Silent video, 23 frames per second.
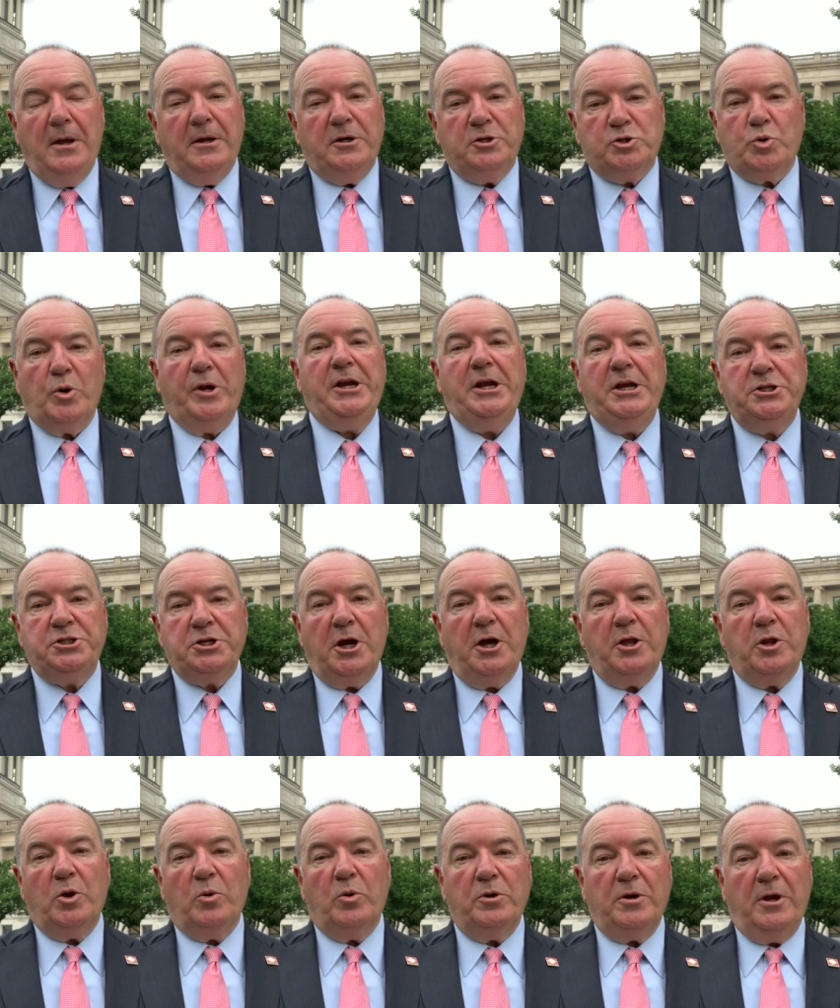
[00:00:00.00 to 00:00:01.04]
treat each
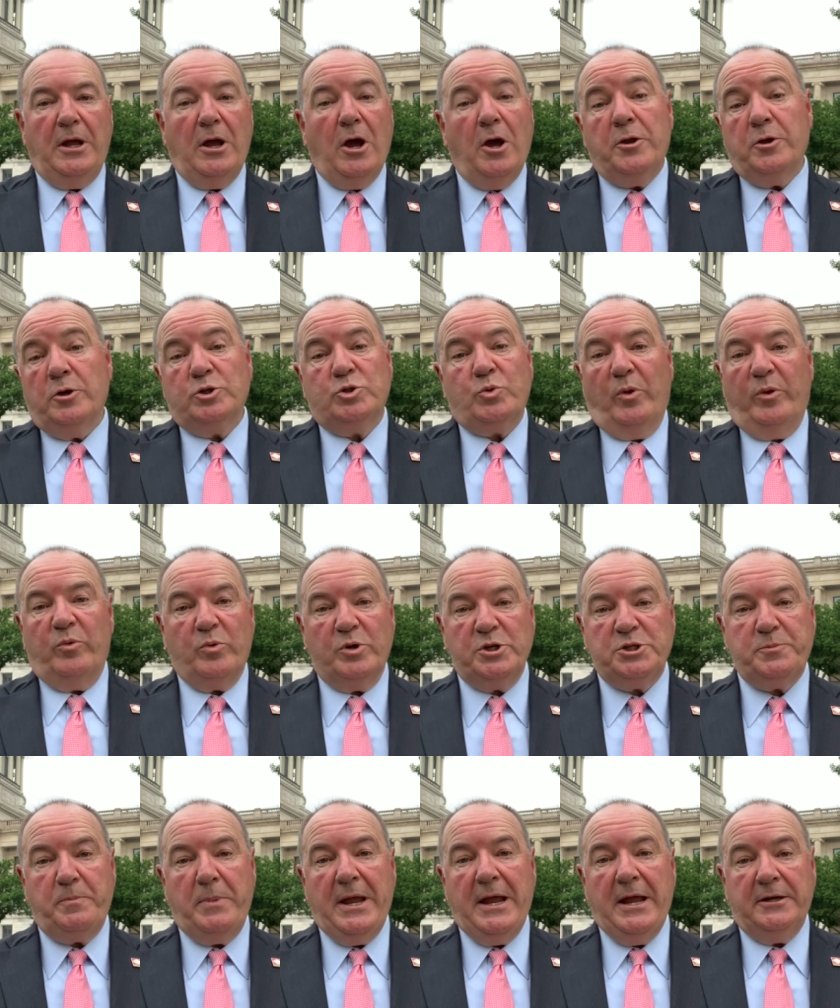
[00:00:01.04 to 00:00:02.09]
other, others with
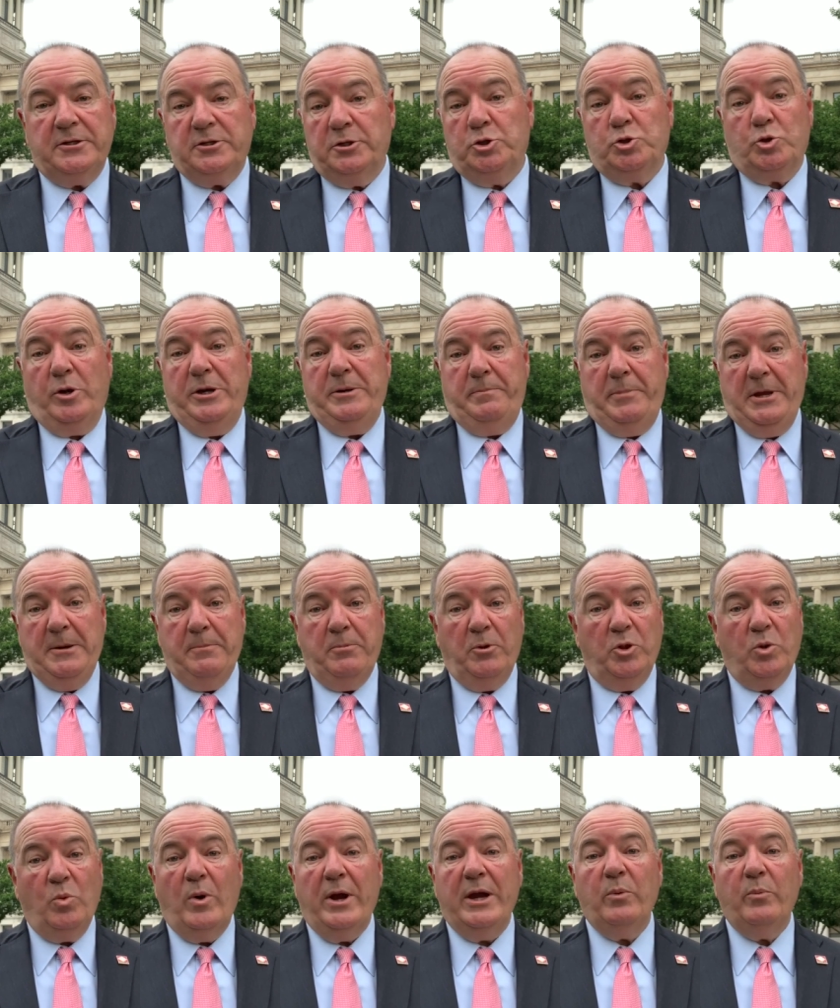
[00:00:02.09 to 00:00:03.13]
respect, to treat people
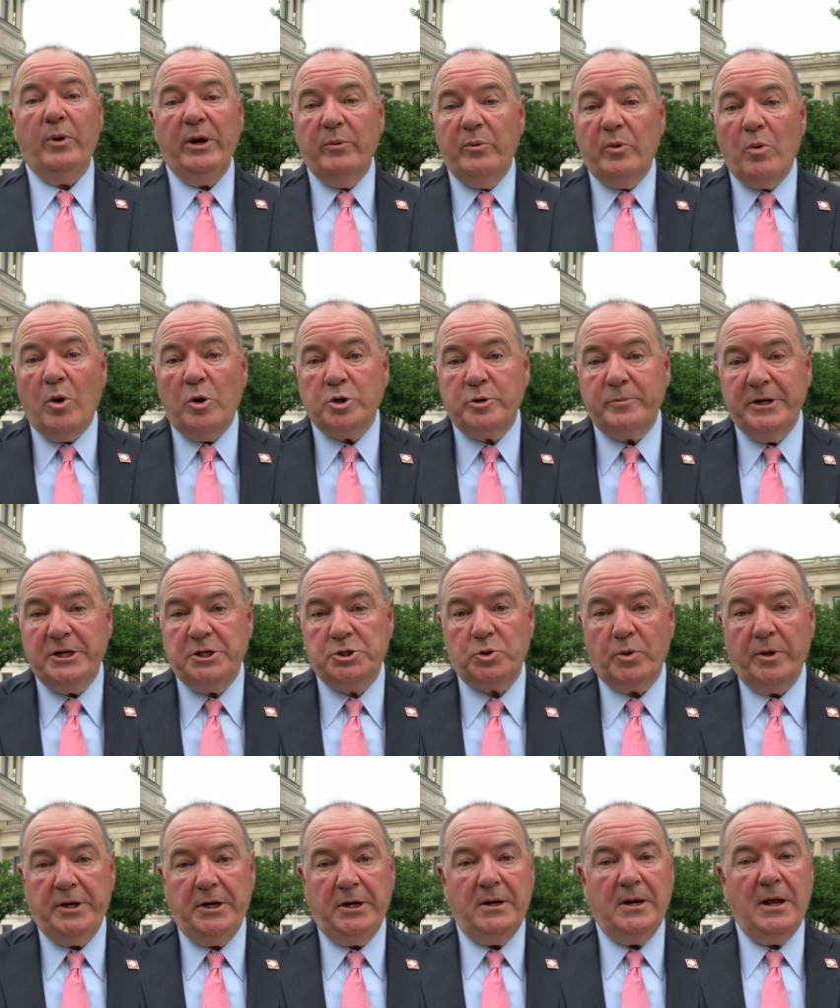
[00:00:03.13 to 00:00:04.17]
the way we would want to be
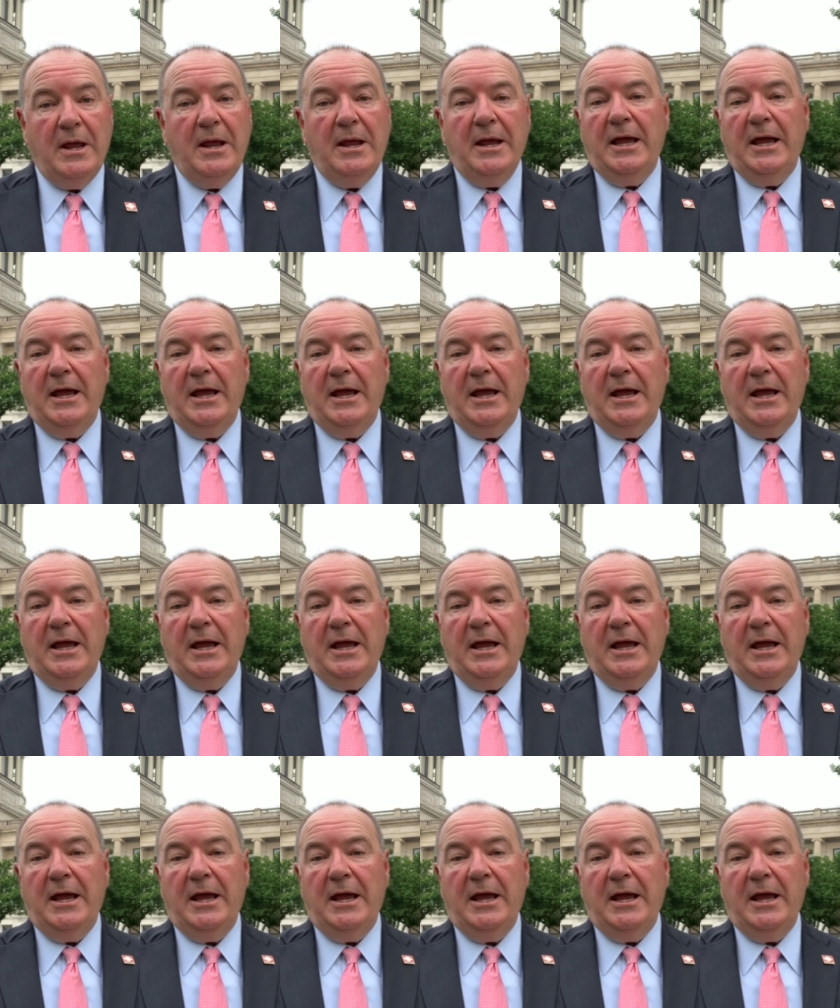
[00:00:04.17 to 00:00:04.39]
treated,